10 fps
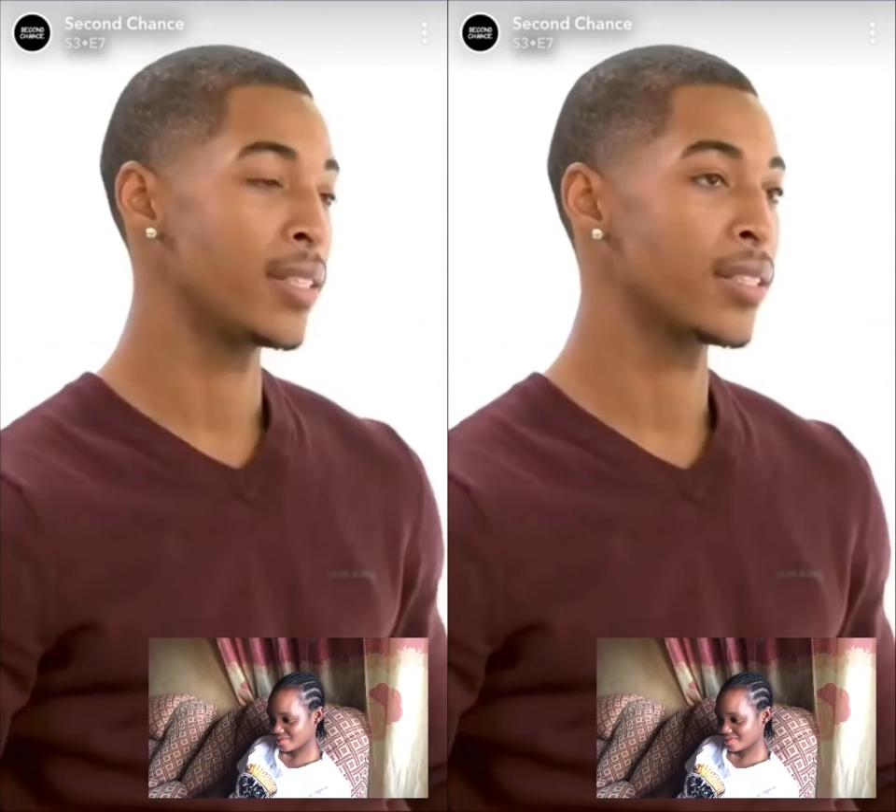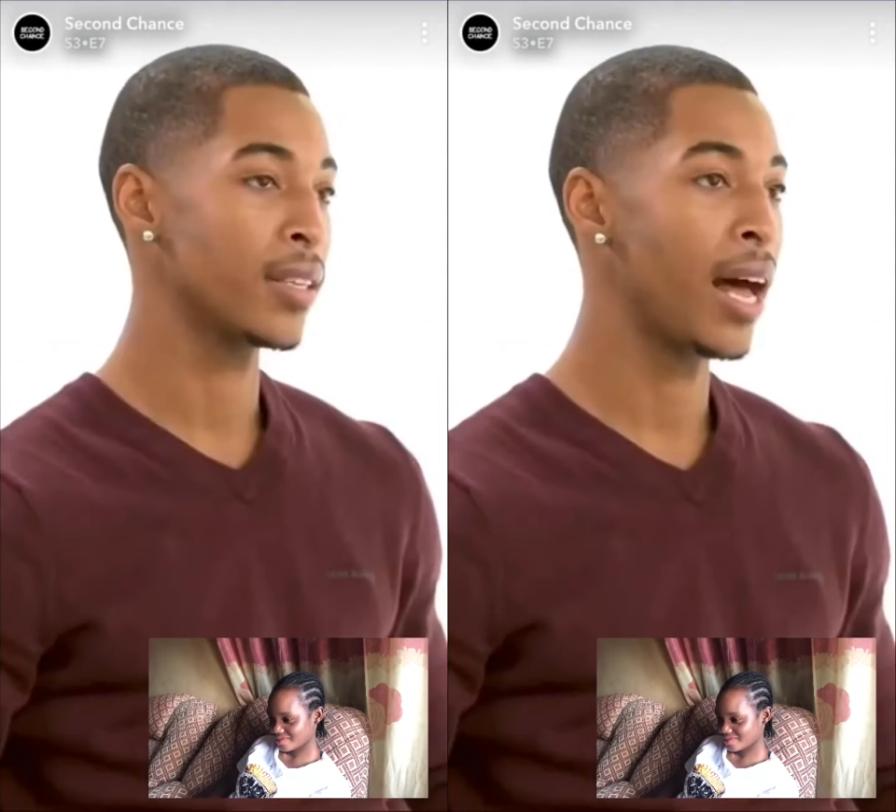It
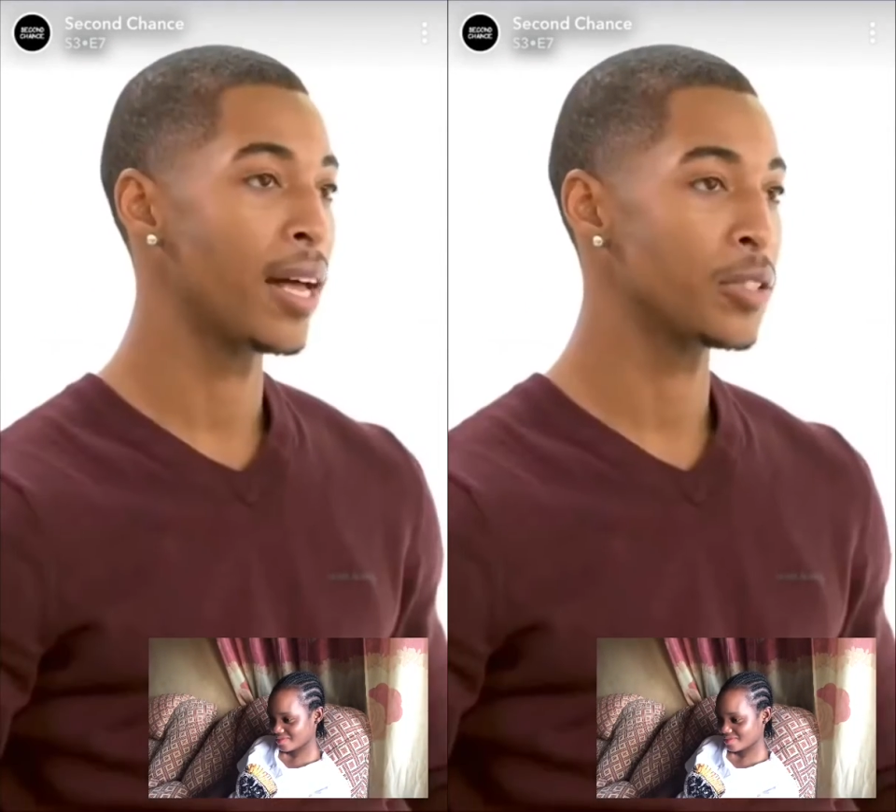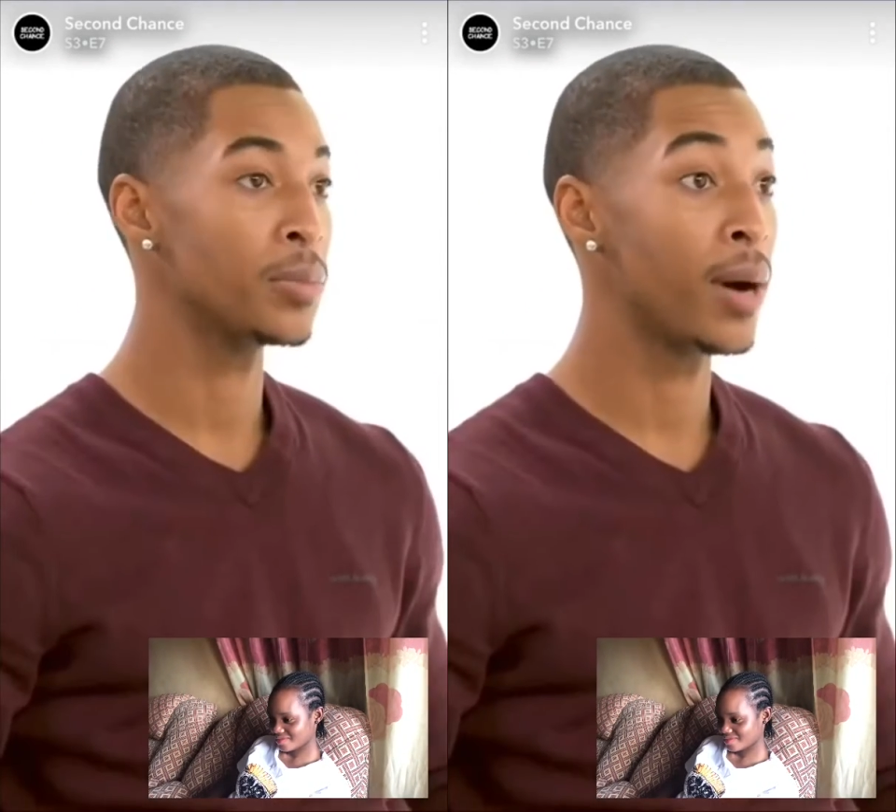takes a
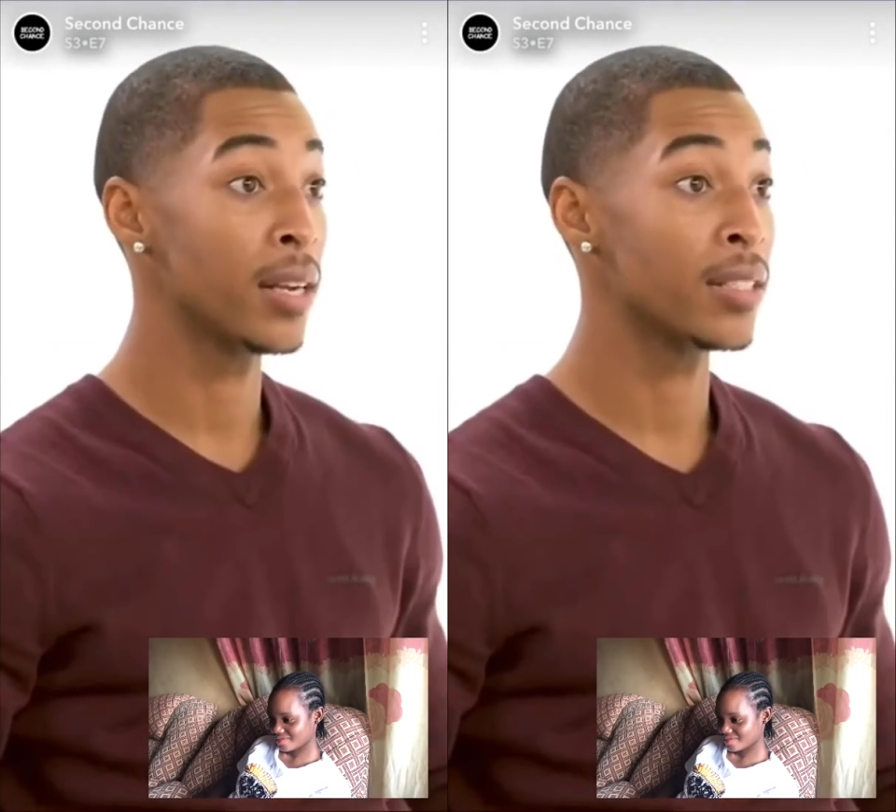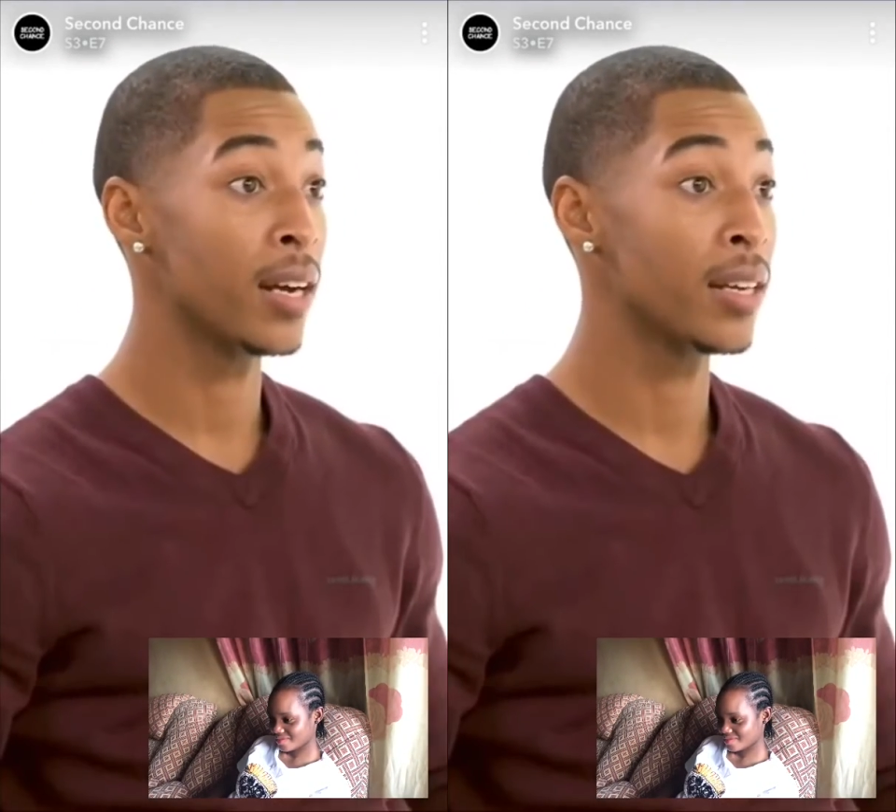lot to
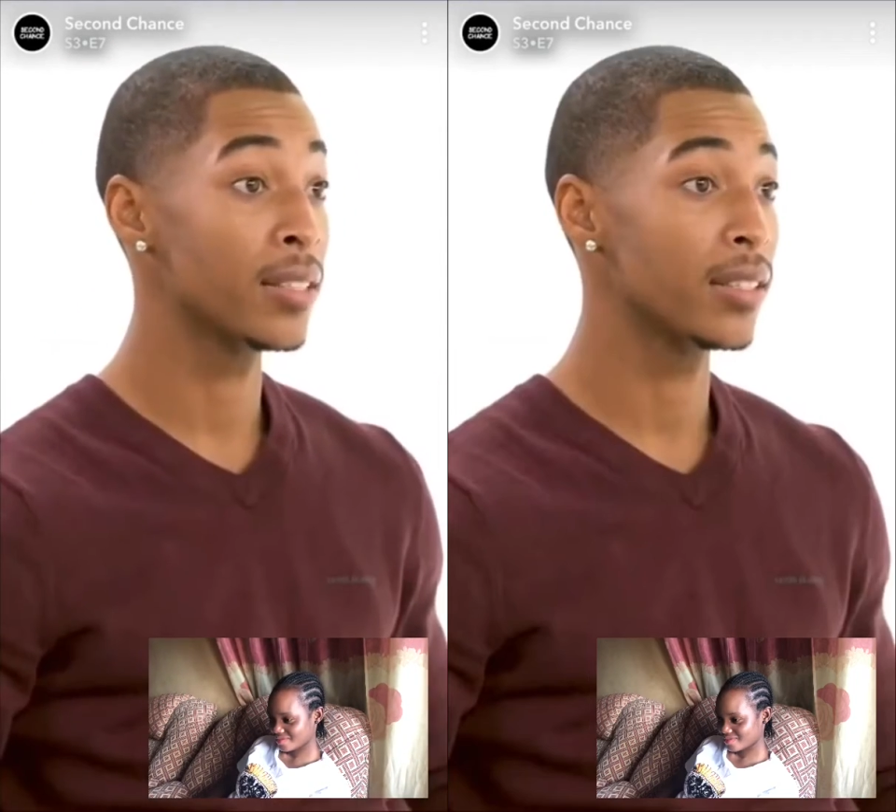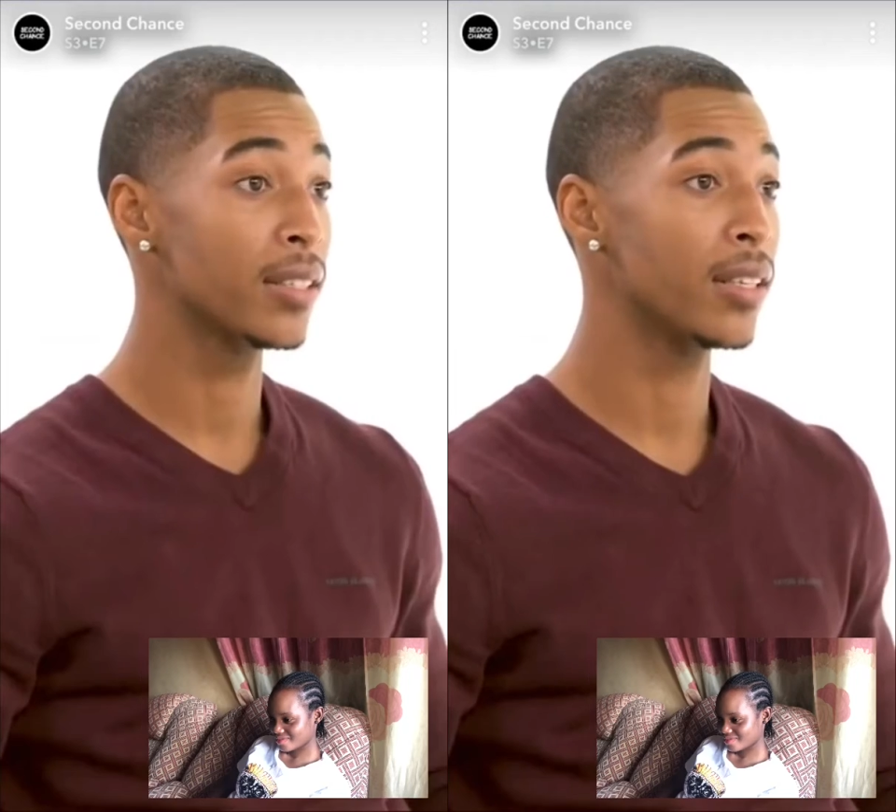
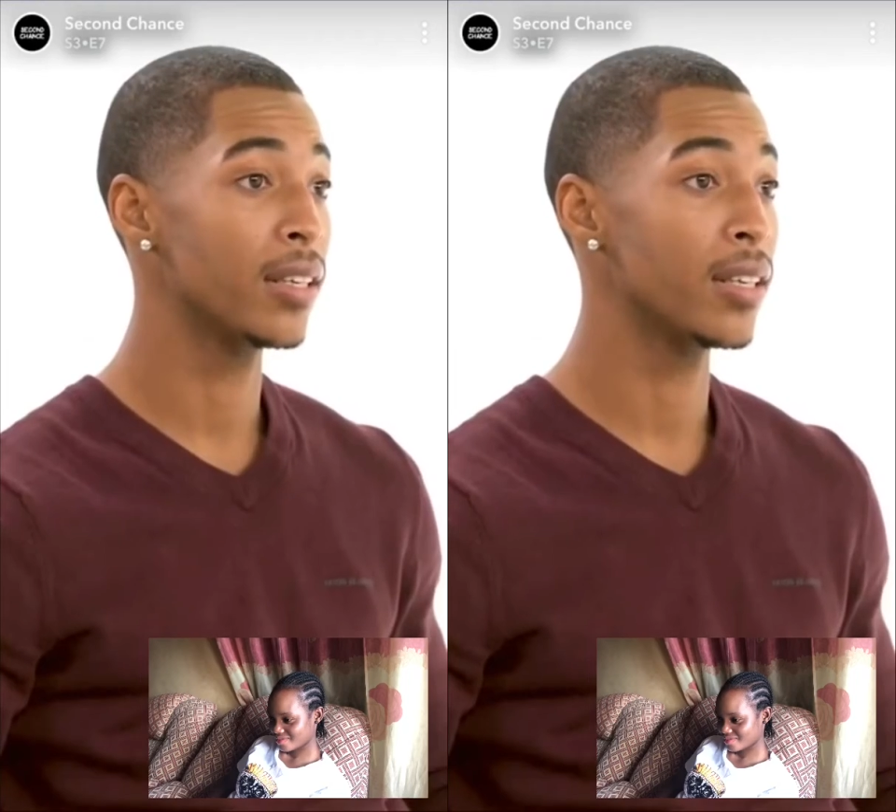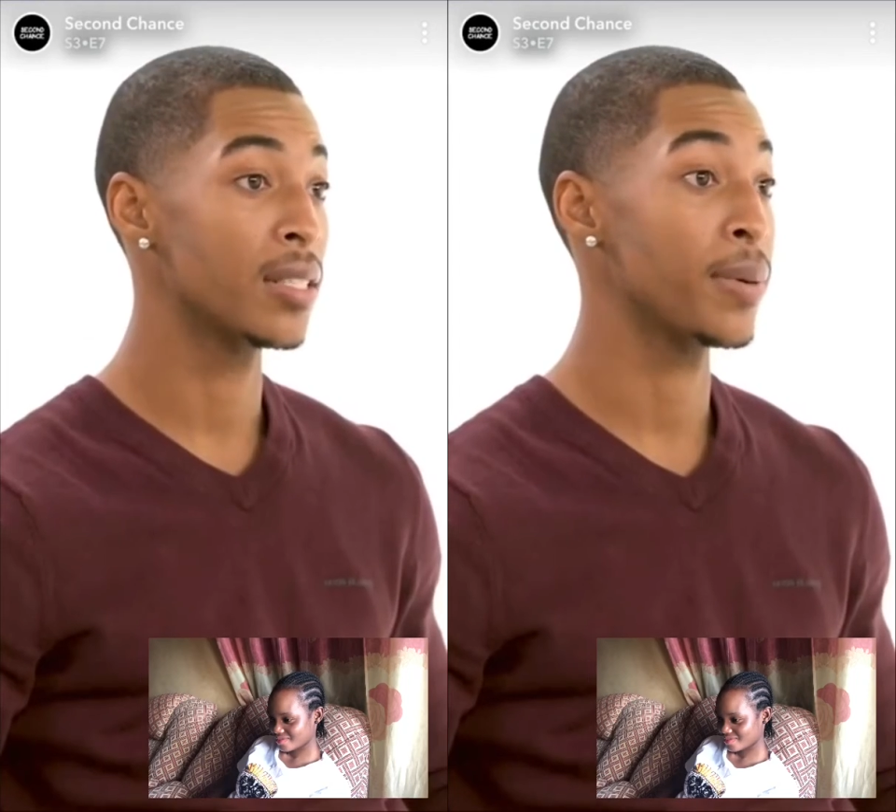apologize,
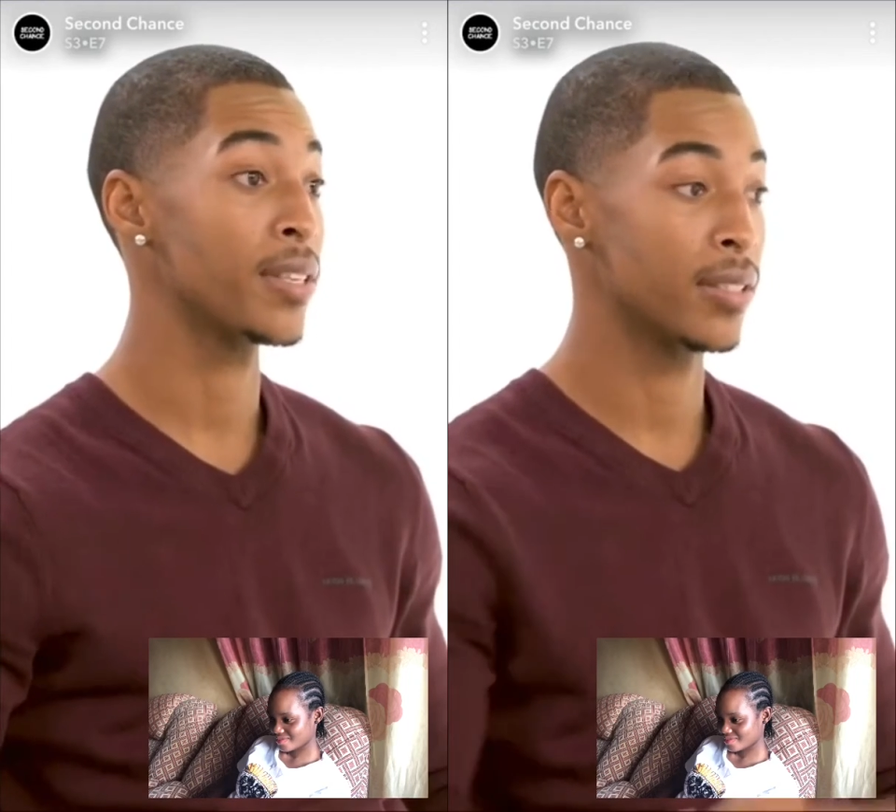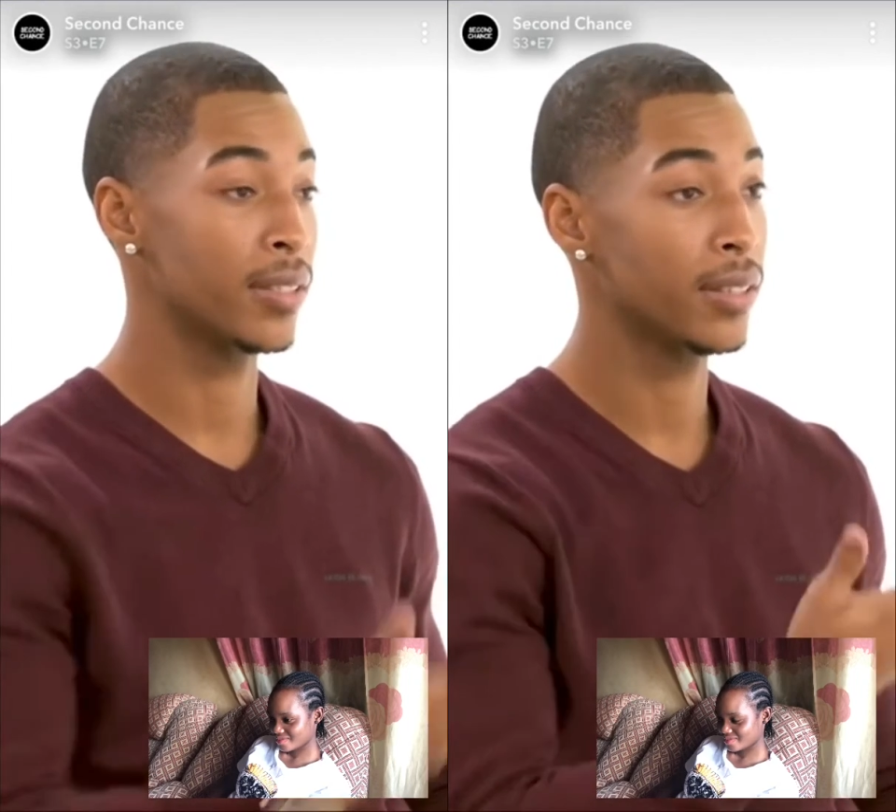
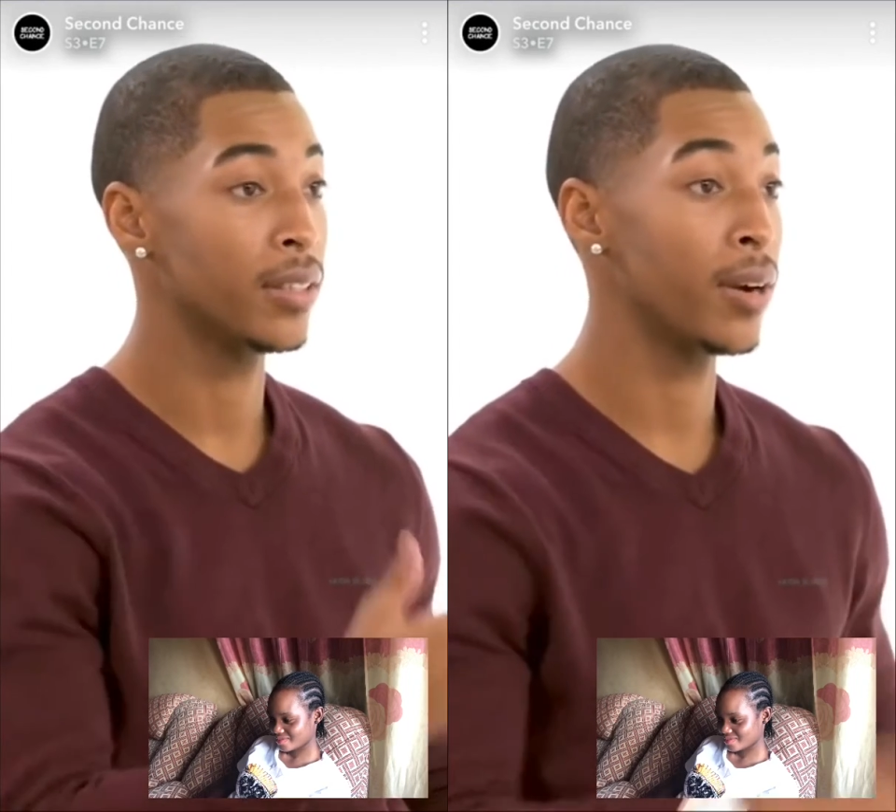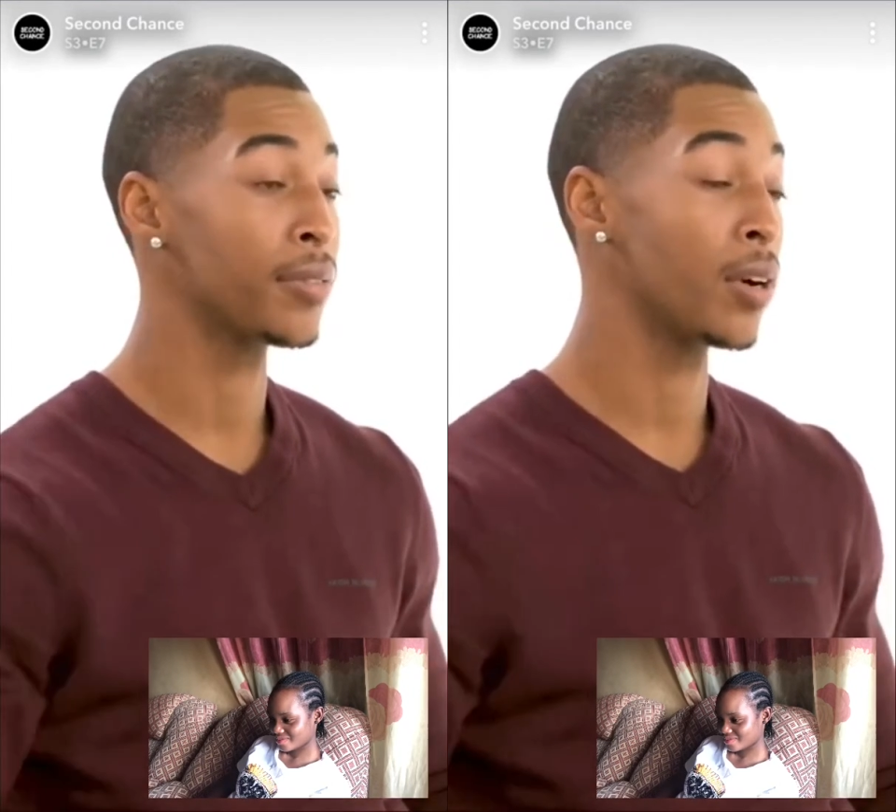especially, you know,